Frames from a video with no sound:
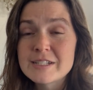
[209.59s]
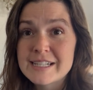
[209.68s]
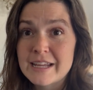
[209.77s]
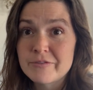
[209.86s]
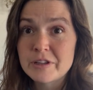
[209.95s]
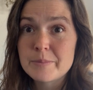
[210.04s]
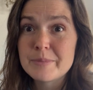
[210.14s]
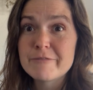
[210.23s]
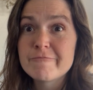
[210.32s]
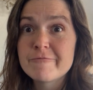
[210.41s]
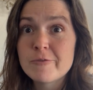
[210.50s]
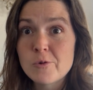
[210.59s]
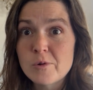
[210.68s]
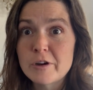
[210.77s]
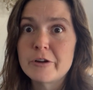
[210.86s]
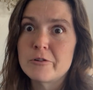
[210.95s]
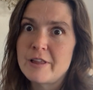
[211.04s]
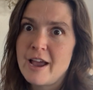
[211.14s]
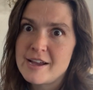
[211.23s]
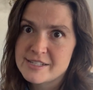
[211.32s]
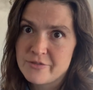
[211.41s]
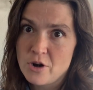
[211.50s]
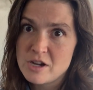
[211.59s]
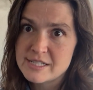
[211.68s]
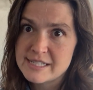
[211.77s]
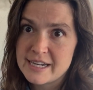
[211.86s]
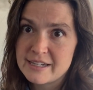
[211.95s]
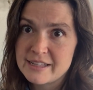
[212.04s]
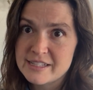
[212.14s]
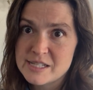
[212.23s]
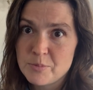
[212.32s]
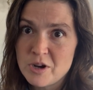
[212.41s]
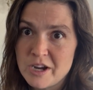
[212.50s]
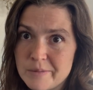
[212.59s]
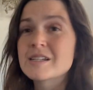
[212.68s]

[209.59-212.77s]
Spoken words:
safely before your last frost date in the spring.